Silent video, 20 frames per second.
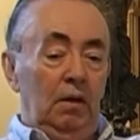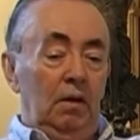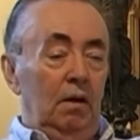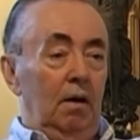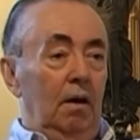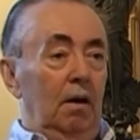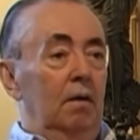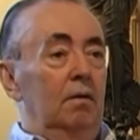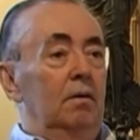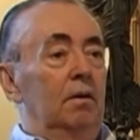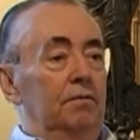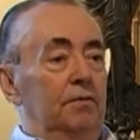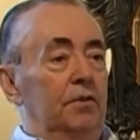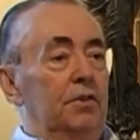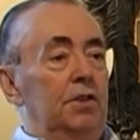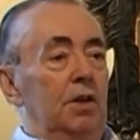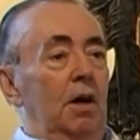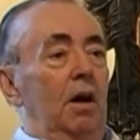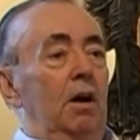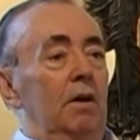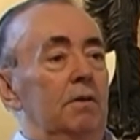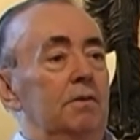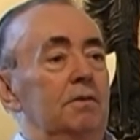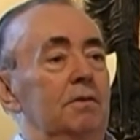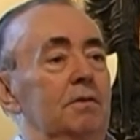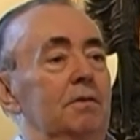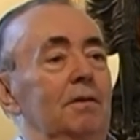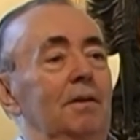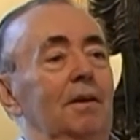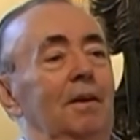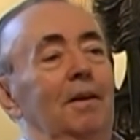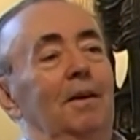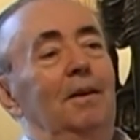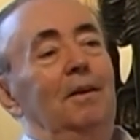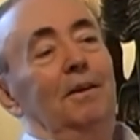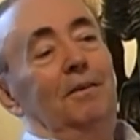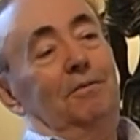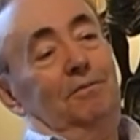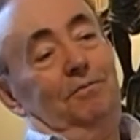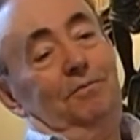are facades,
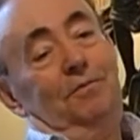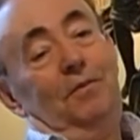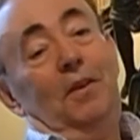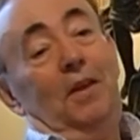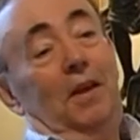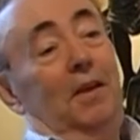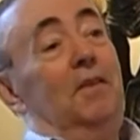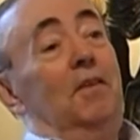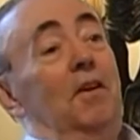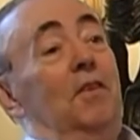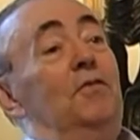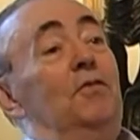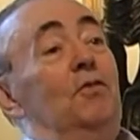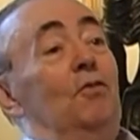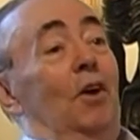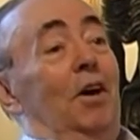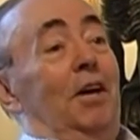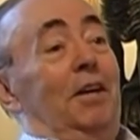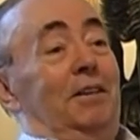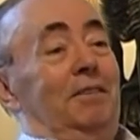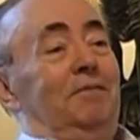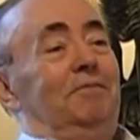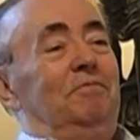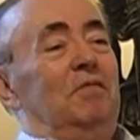if you like.